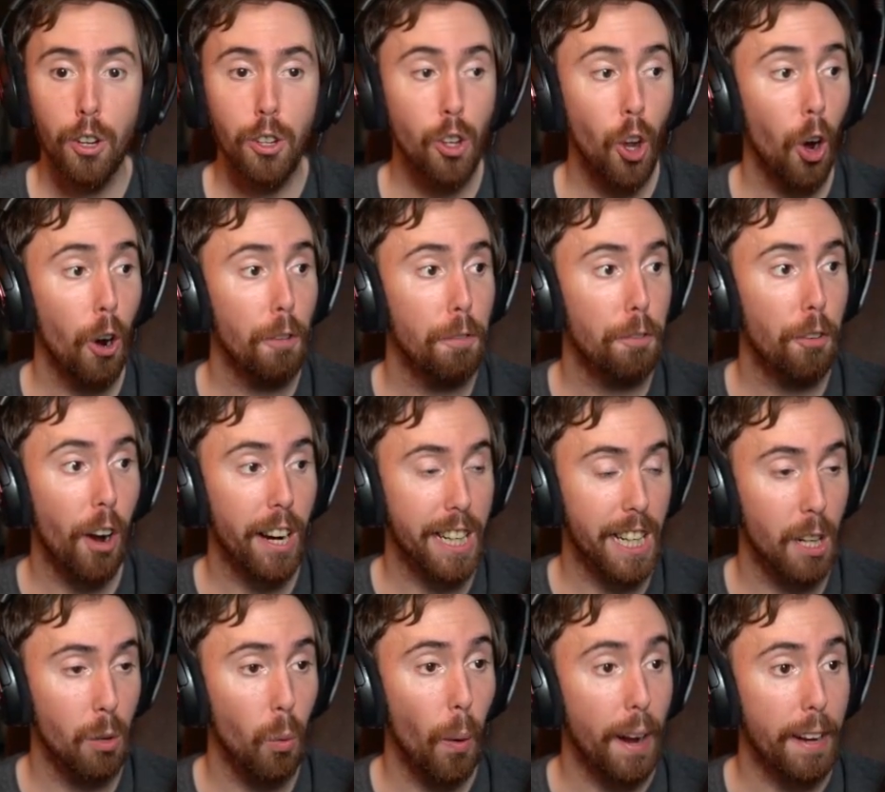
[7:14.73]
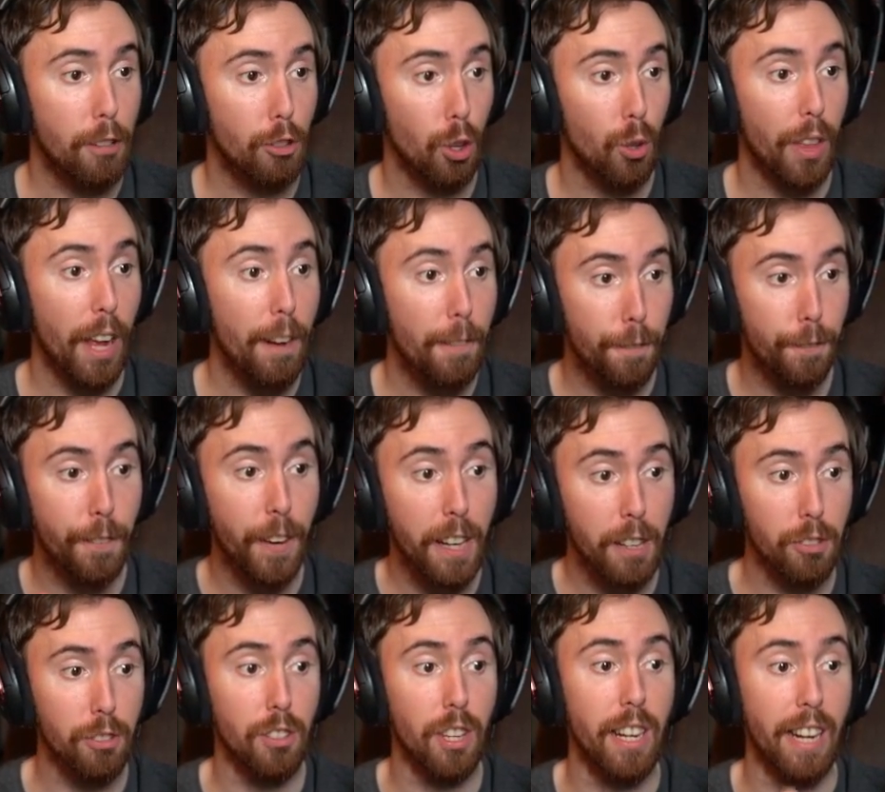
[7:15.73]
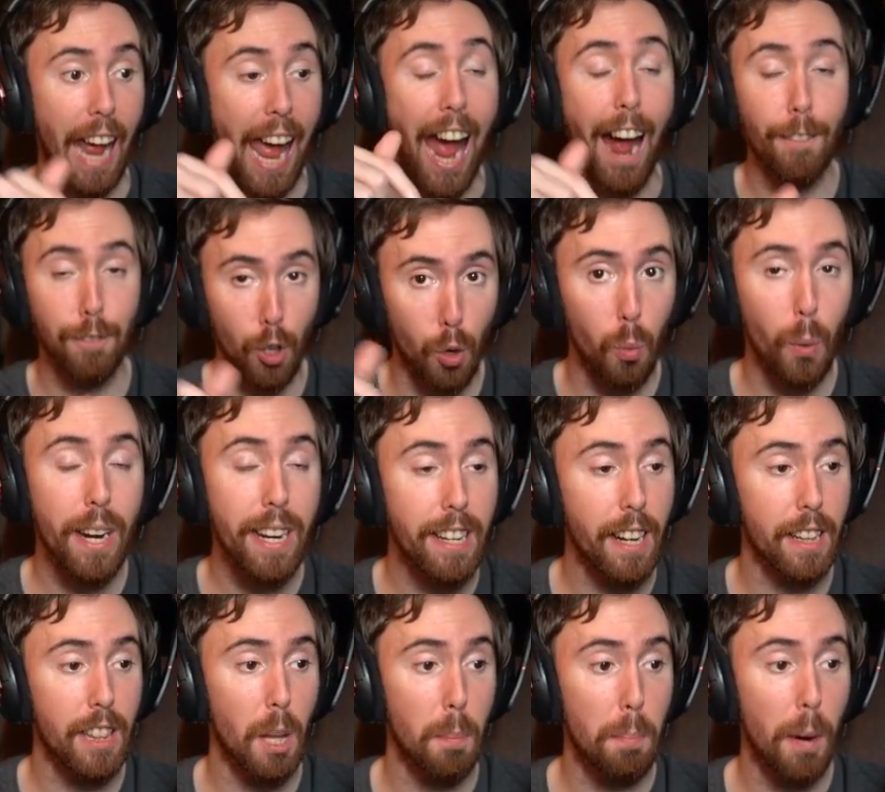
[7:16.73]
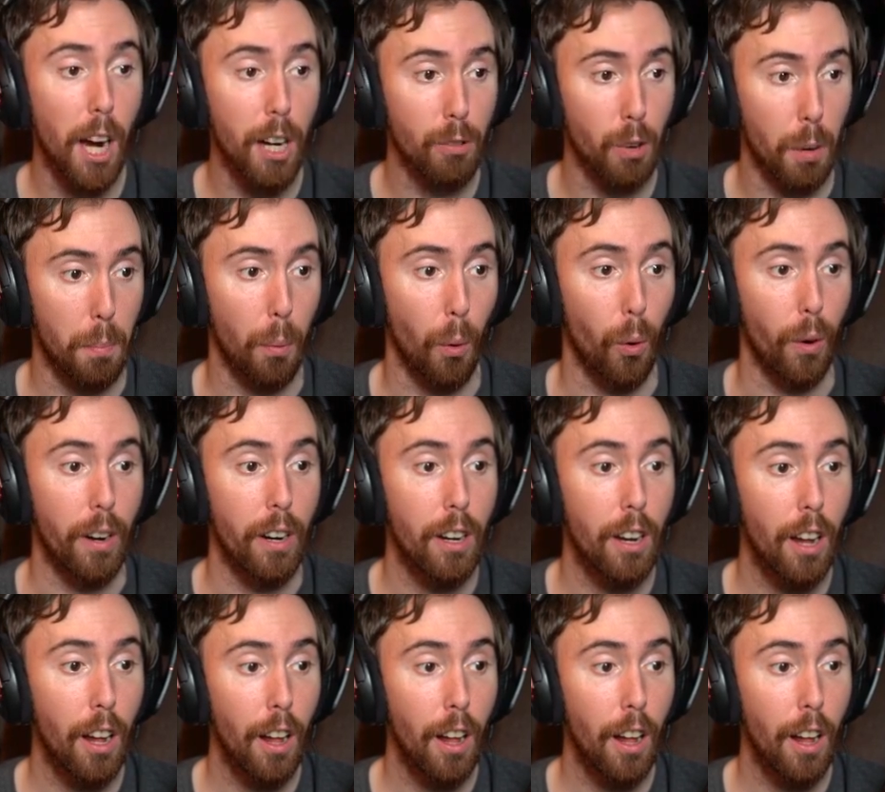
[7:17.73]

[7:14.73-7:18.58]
No fucking way. So they fixed it after we did the bug report.